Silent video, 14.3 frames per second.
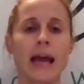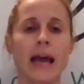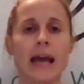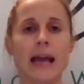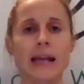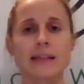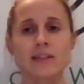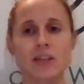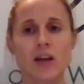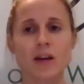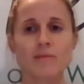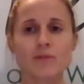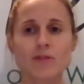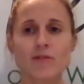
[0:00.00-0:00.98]
In
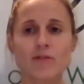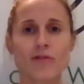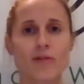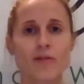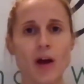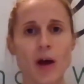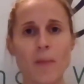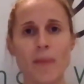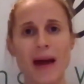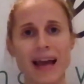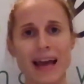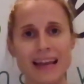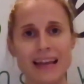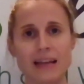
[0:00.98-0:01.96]
terms of
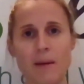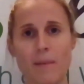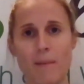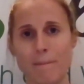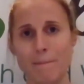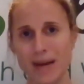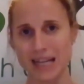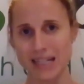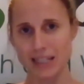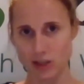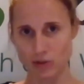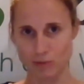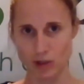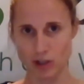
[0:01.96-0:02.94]
pain
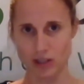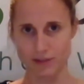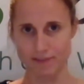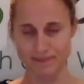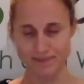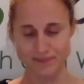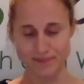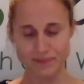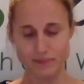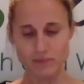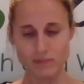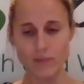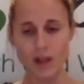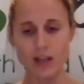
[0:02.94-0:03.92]
management,
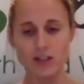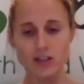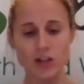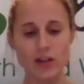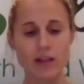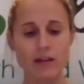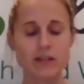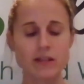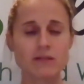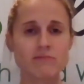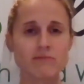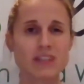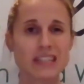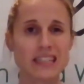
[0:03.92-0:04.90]
so there are
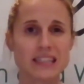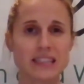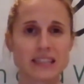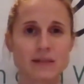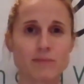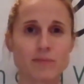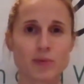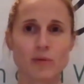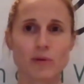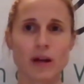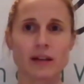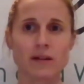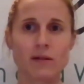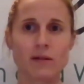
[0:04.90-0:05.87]
some really simple,
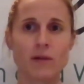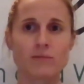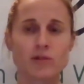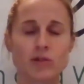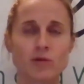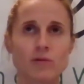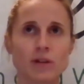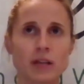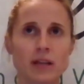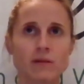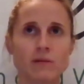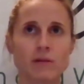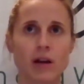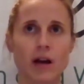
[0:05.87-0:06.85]
and I'm
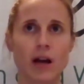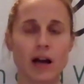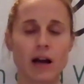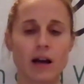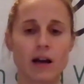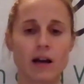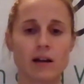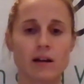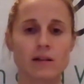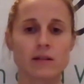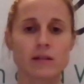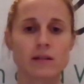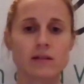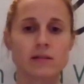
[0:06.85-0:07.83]
talking
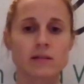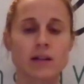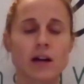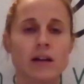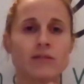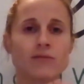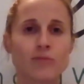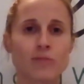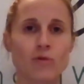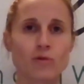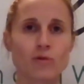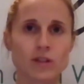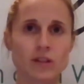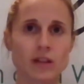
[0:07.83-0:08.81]
kind of
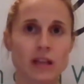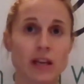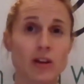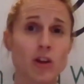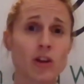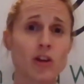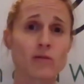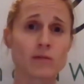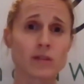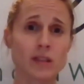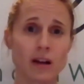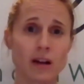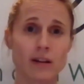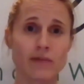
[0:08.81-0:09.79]
more the acute
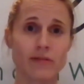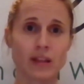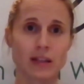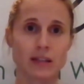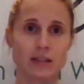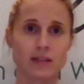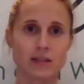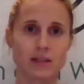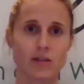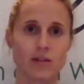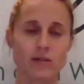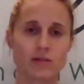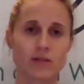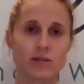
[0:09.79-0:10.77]
side of things. So